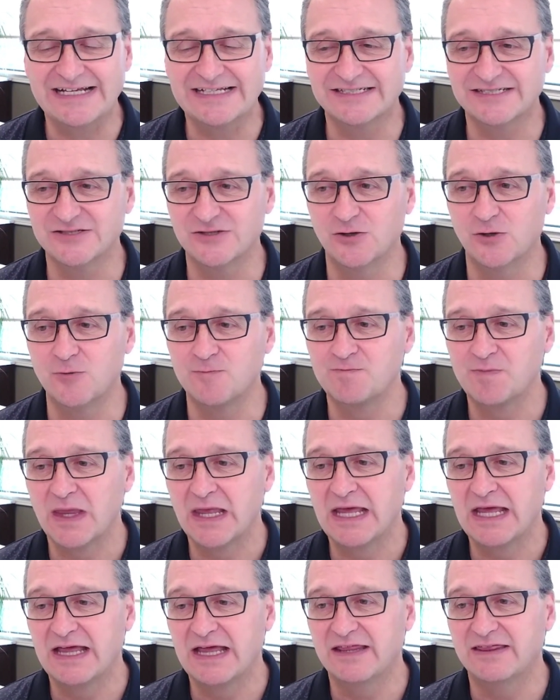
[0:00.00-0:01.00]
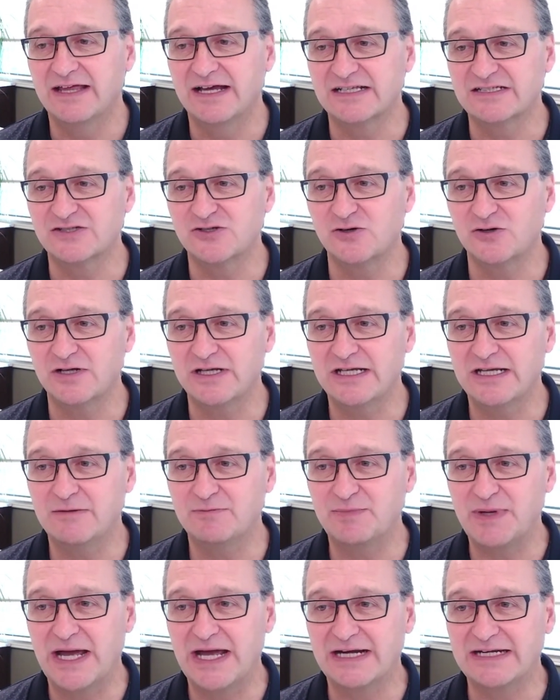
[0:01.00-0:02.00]
And so that certainly
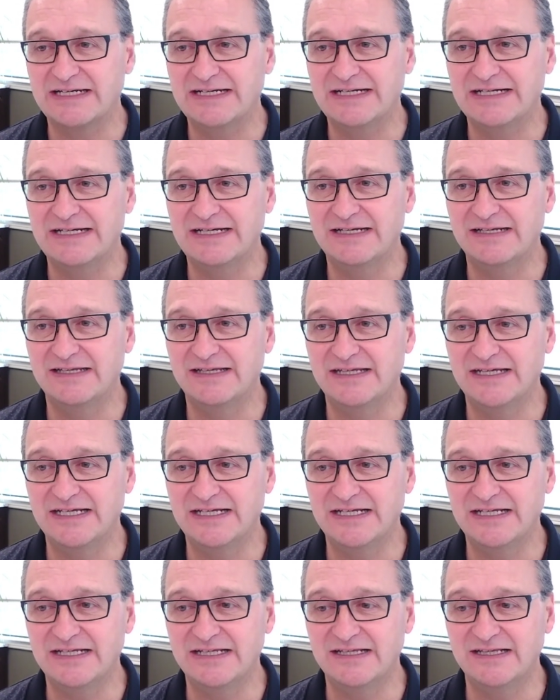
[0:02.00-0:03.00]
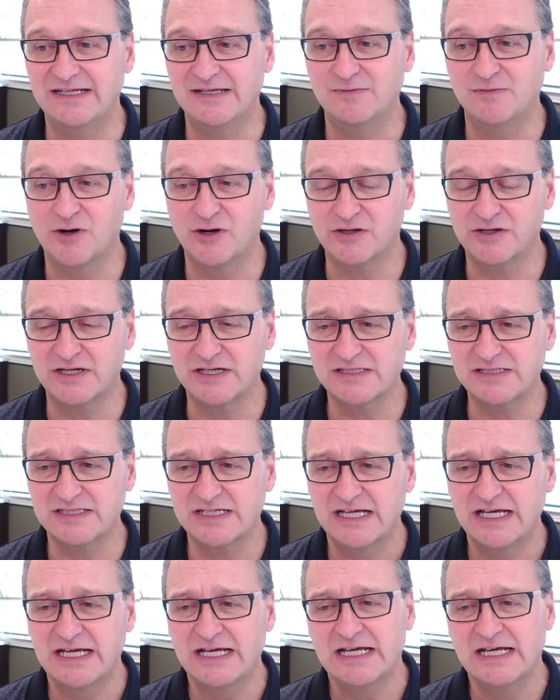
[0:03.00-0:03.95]
impacted the markets.